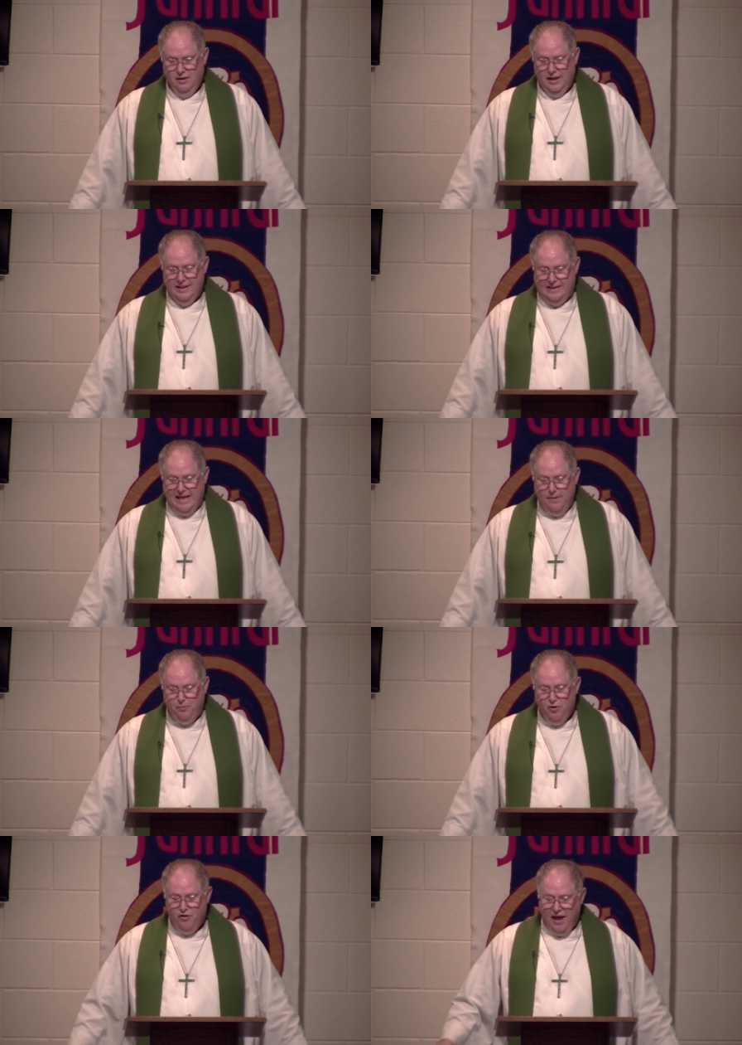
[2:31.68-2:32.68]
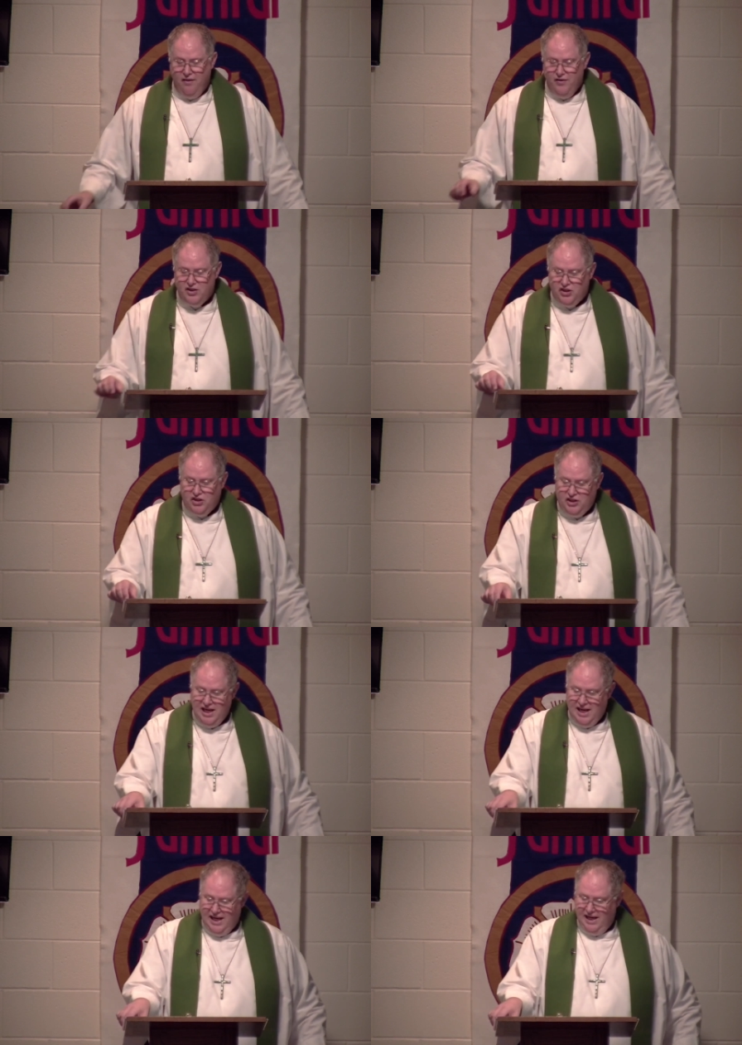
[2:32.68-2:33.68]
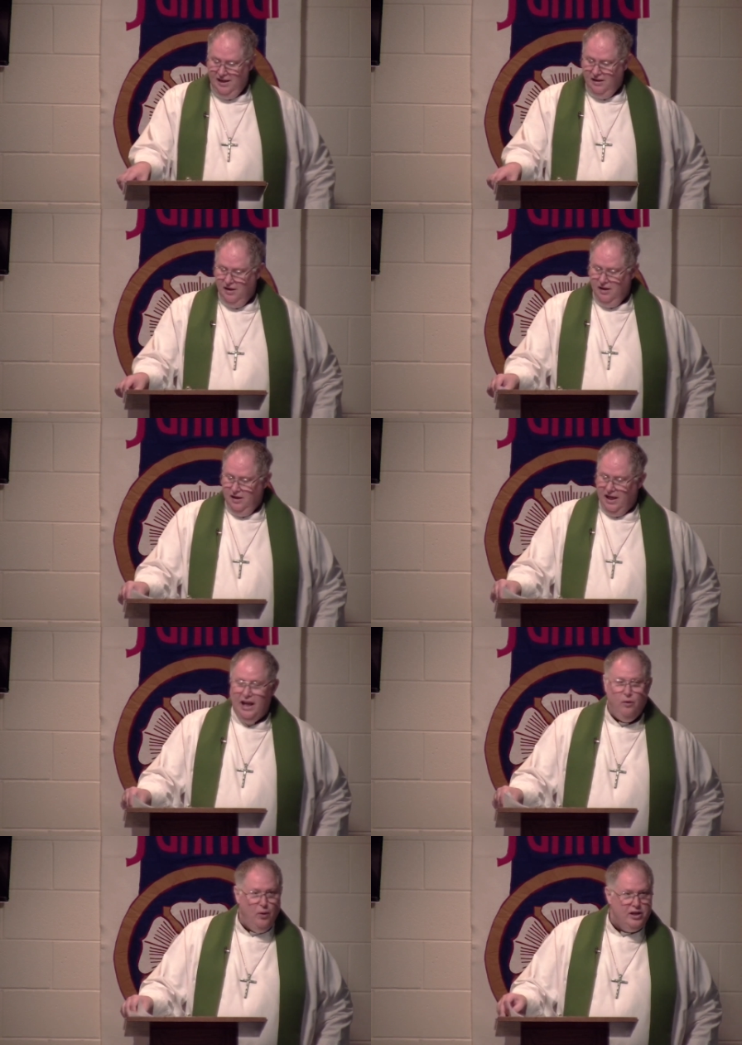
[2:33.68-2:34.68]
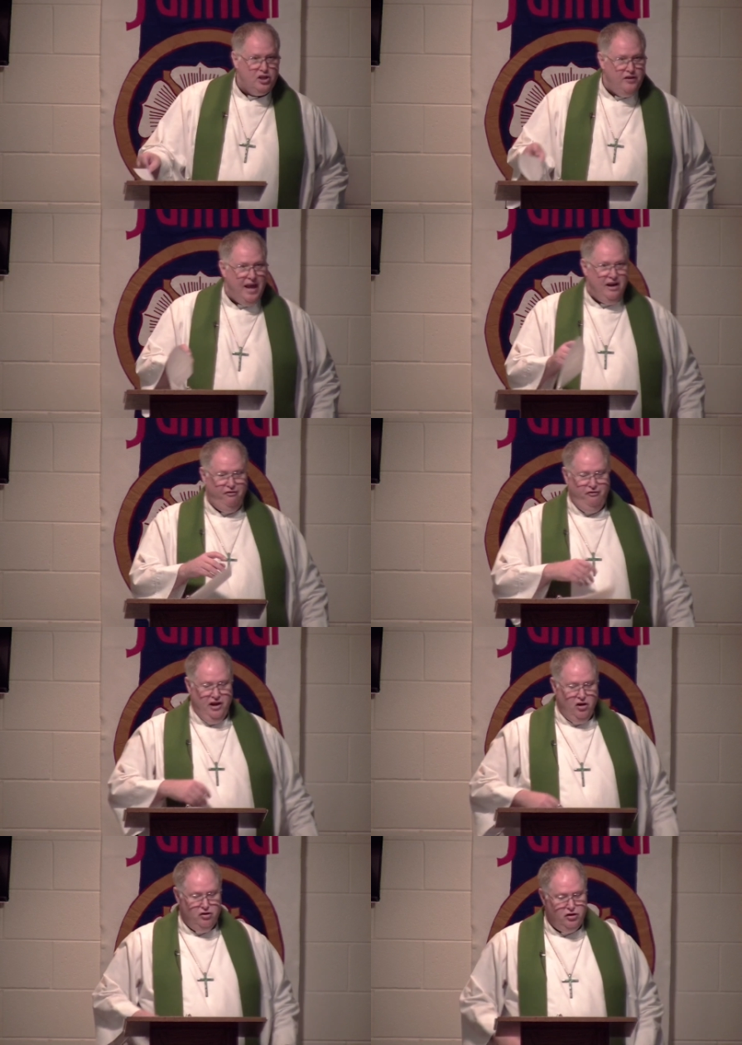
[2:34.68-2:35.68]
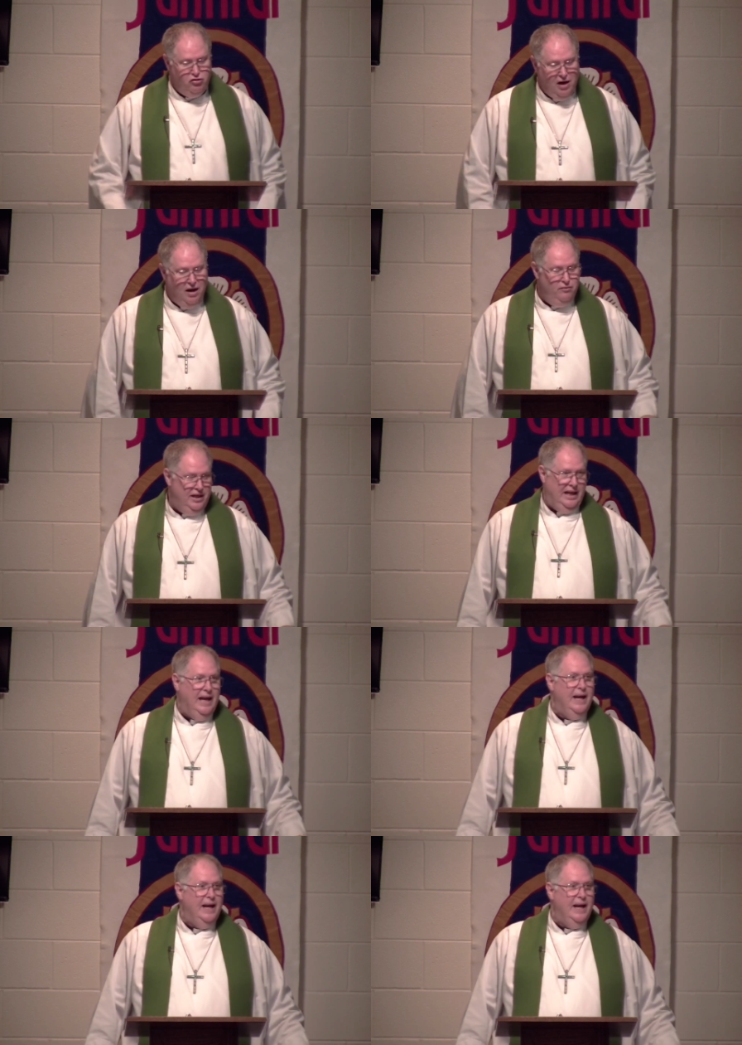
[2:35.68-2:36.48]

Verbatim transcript: a deeper than the sea in which they feared drowning.